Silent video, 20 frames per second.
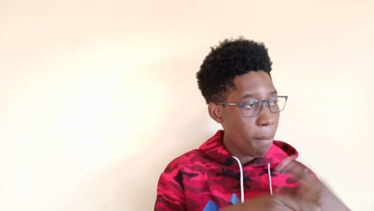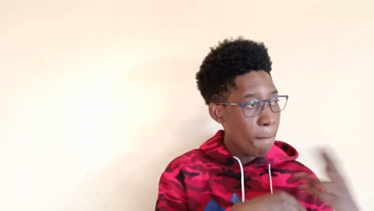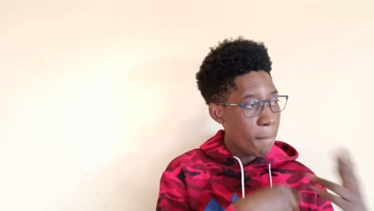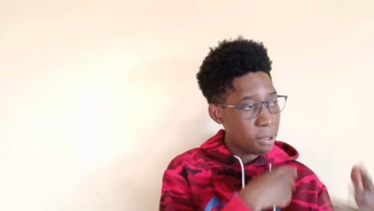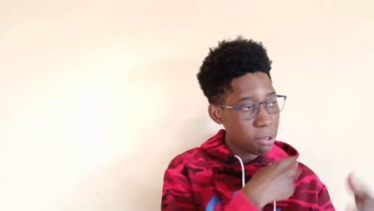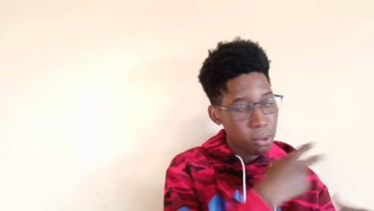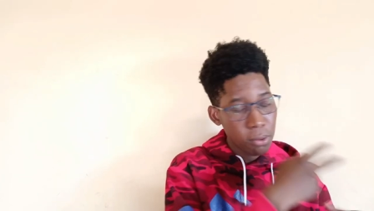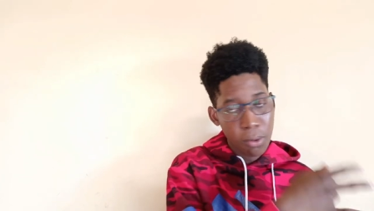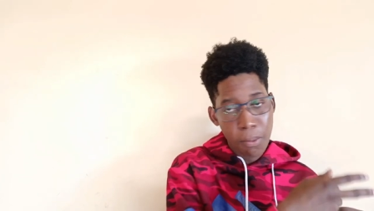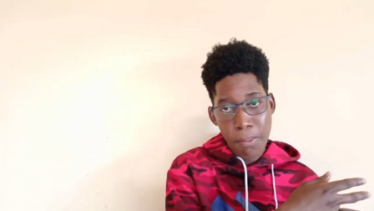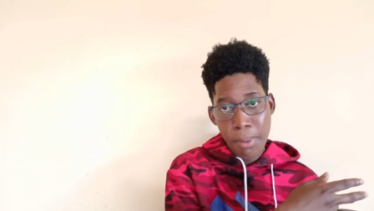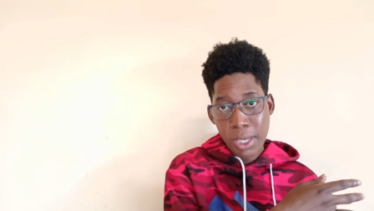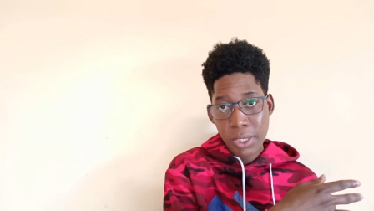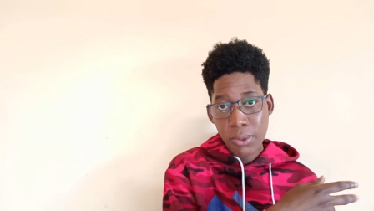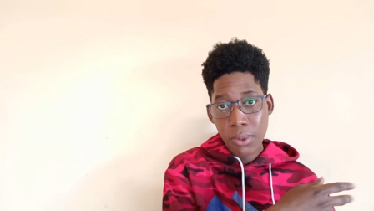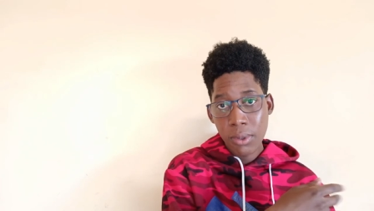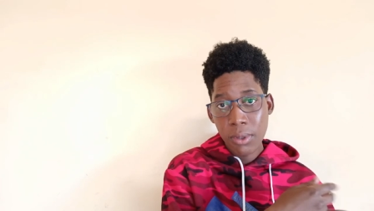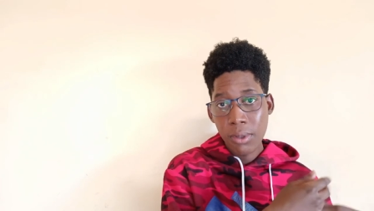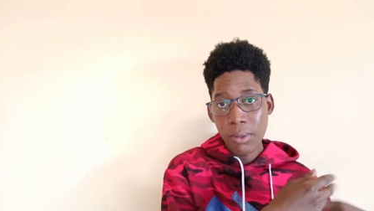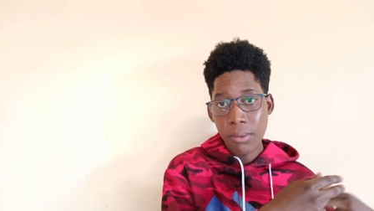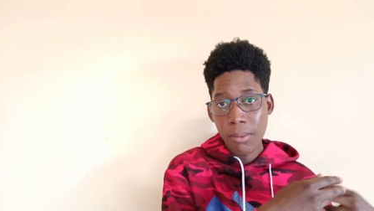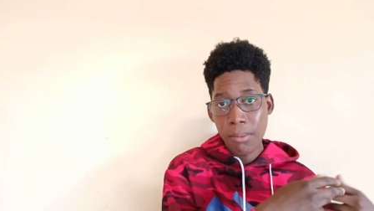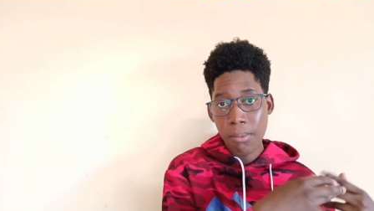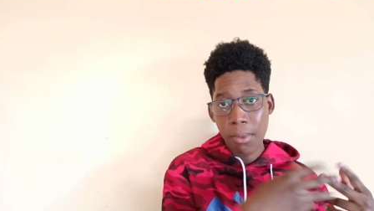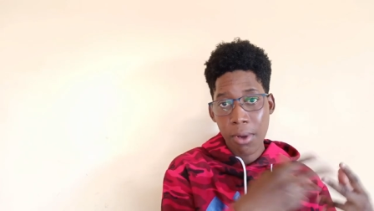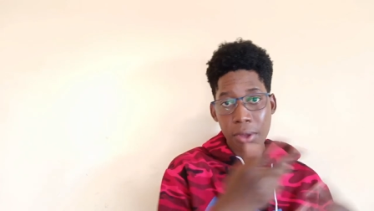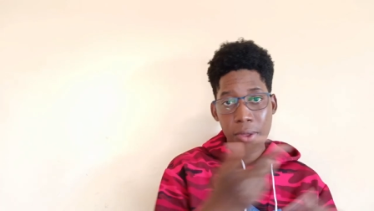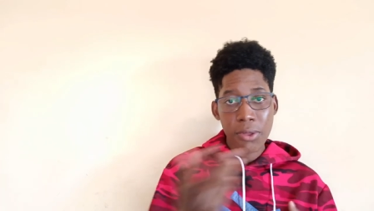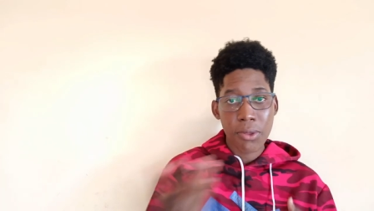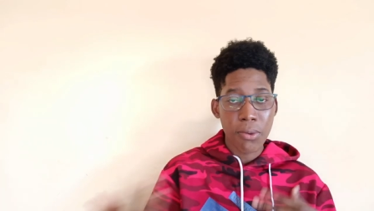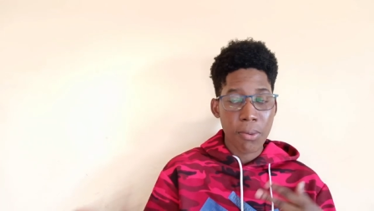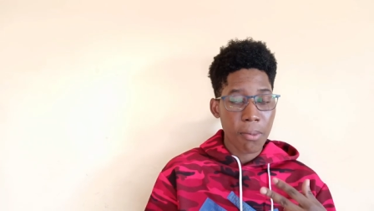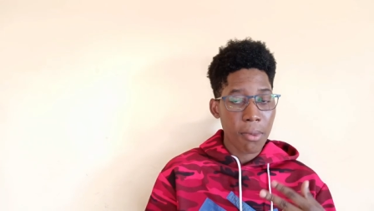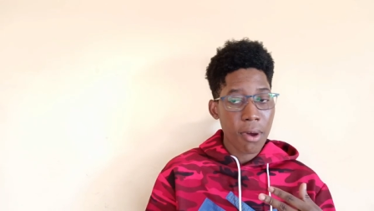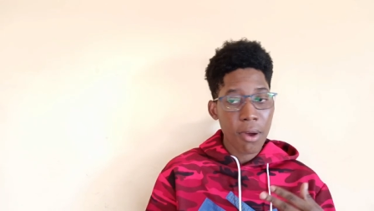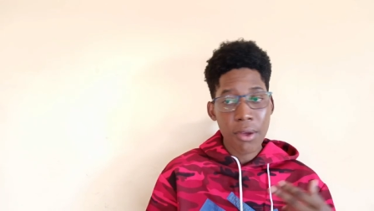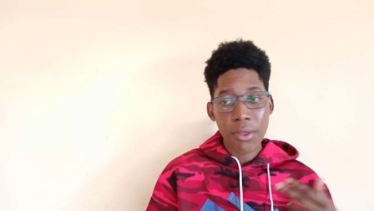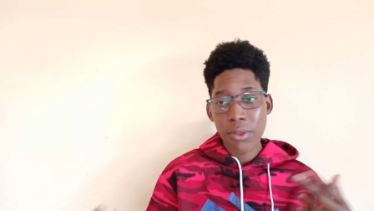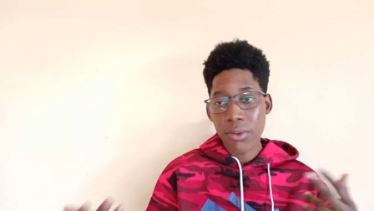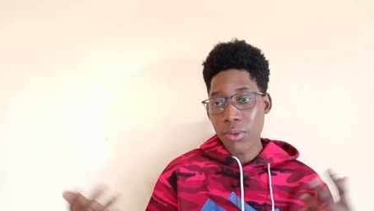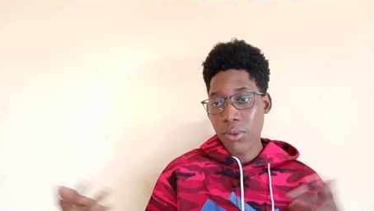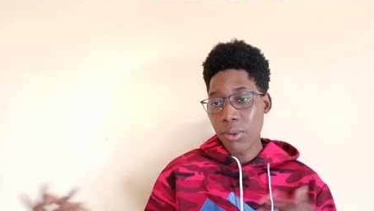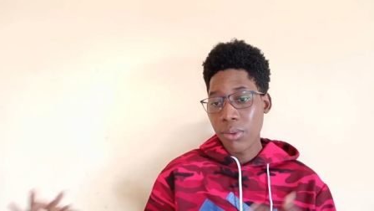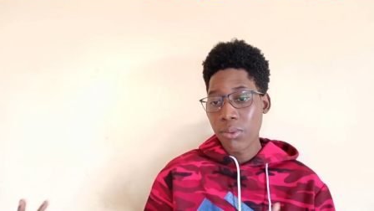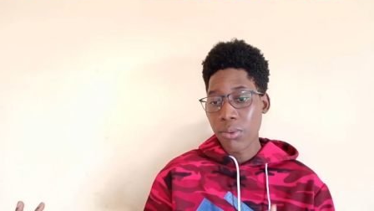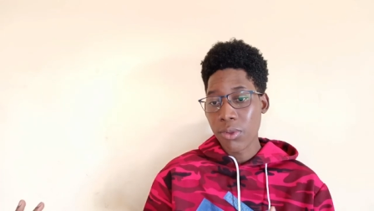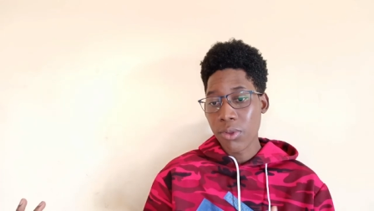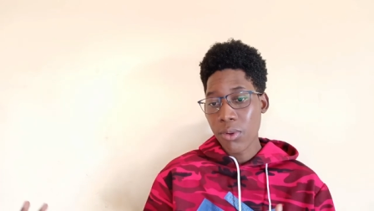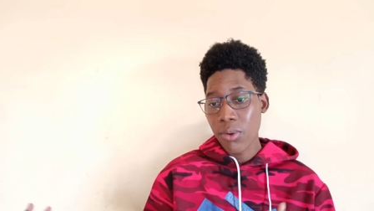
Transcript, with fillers: person to person mouth to mouth door to